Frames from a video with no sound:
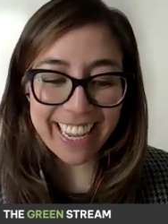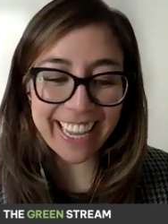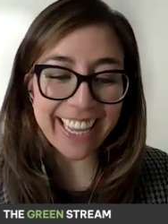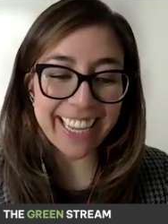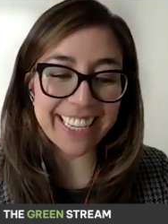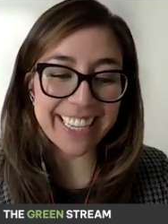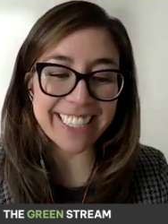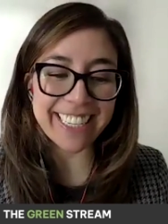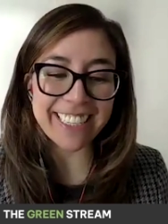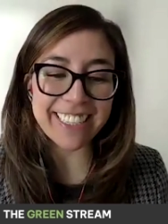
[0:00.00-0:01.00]

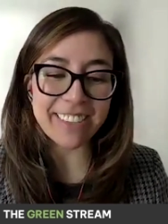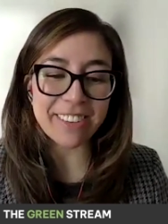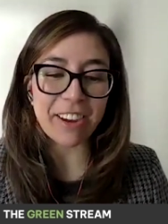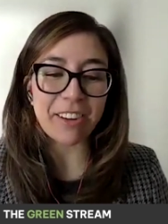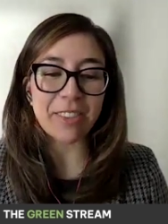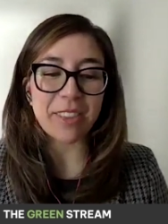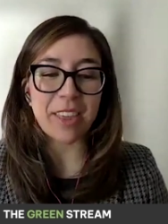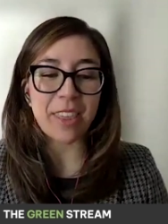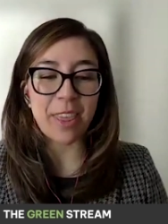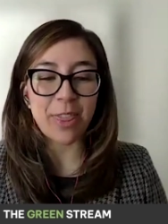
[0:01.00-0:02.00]
and you know
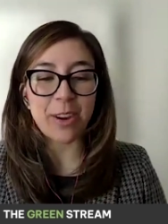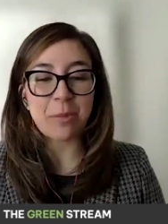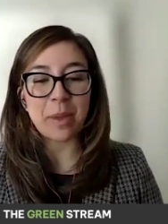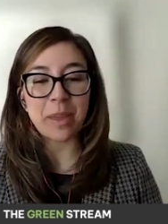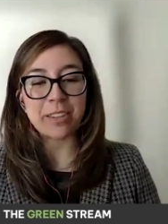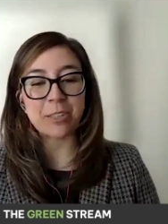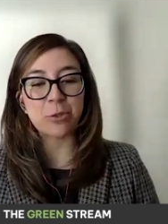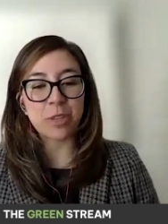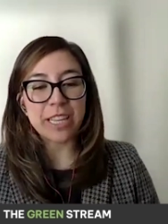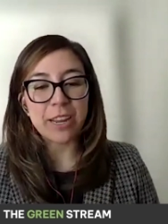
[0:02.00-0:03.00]
the the third pillar is
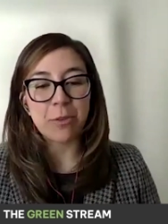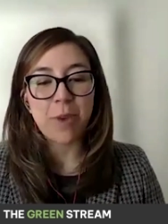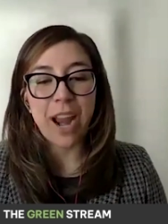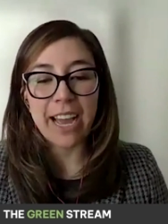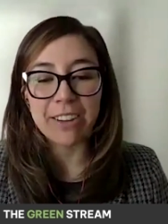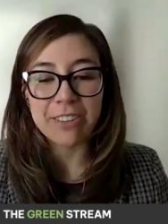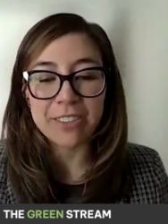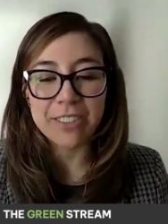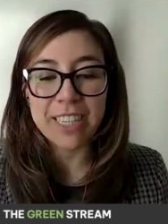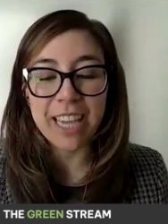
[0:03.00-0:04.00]
really
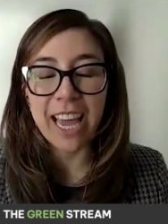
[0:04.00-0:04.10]
around uh,